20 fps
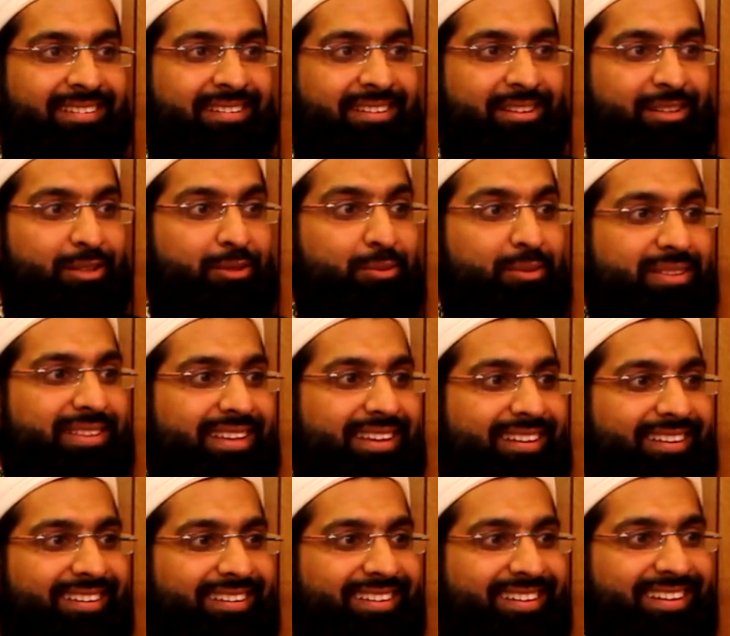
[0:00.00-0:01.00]
That's what they
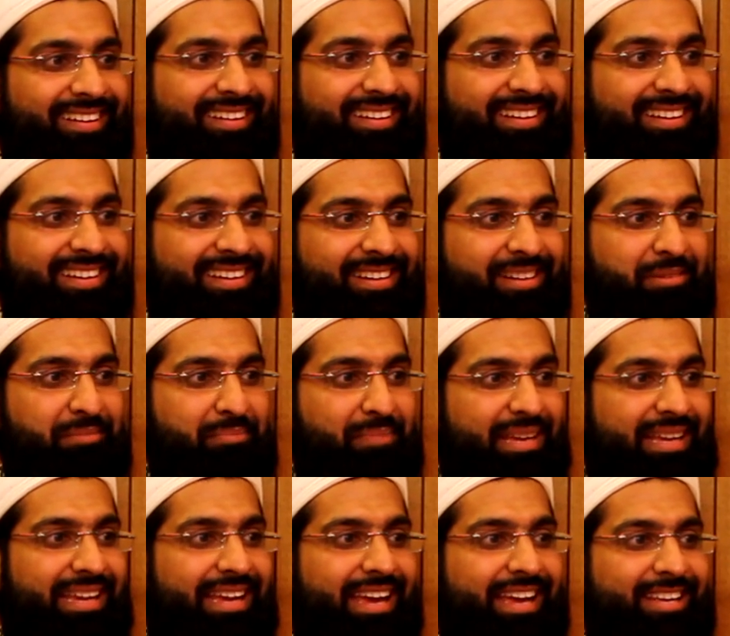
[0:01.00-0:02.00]
are.
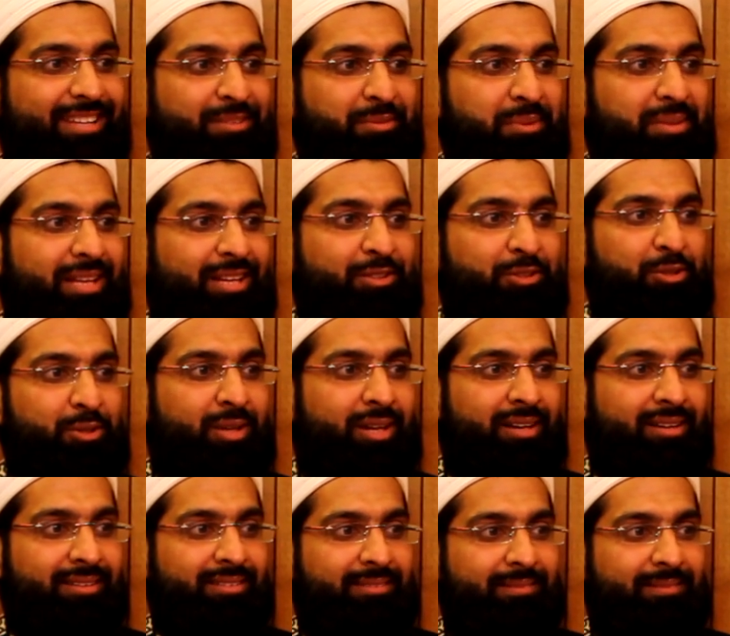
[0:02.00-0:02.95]
Big cakes without sugar.